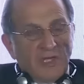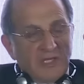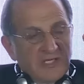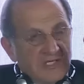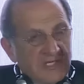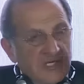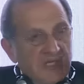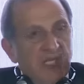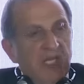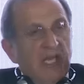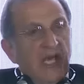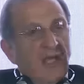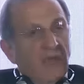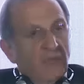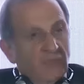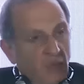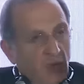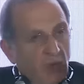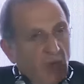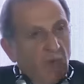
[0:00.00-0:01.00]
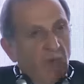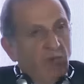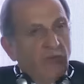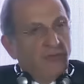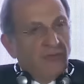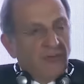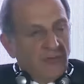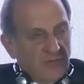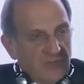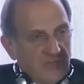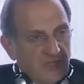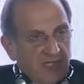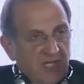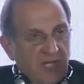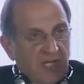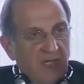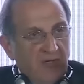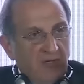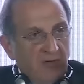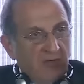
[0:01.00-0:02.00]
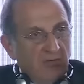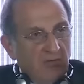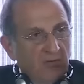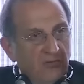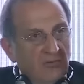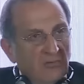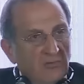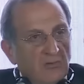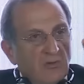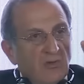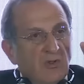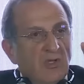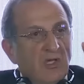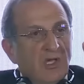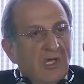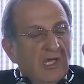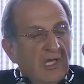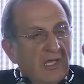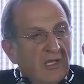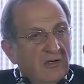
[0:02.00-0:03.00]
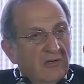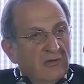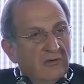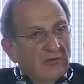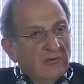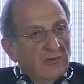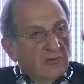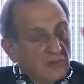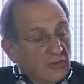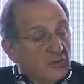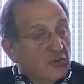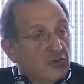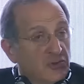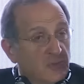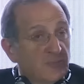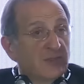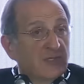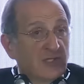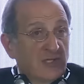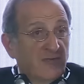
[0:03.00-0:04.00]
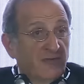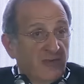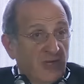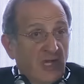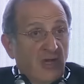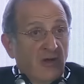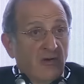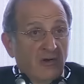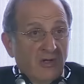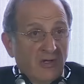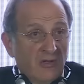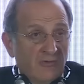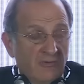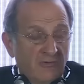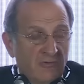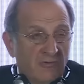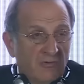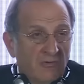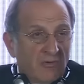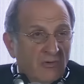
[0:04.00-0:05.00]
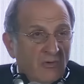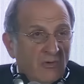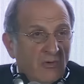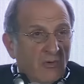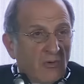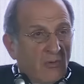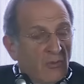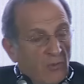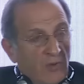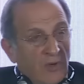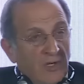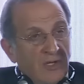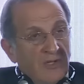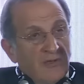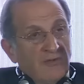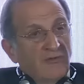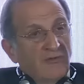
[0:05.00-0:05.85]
they see a role for the state in 2 specific areas. One